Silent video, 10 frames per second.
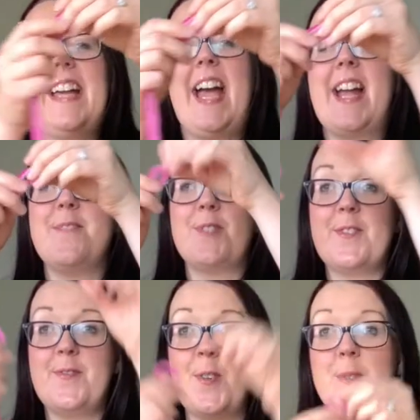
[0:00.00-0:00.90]
And you want
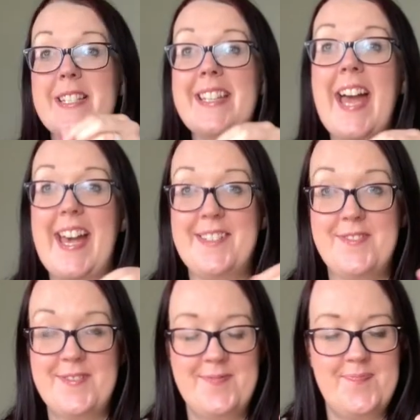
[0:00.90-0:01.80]
to fold it in half,
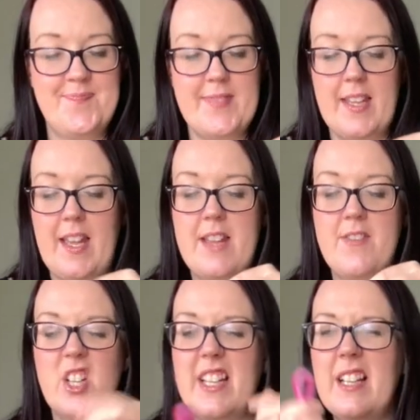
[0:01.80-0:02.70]
and
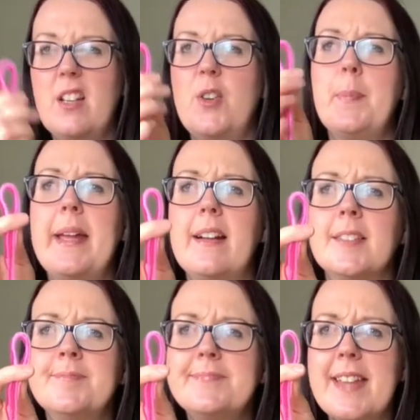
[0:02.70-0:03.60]
you've got a little loop here
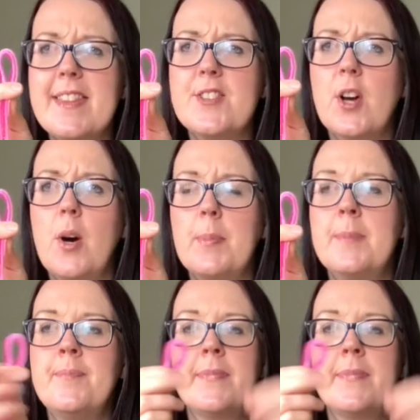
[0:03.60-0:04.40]
at the top.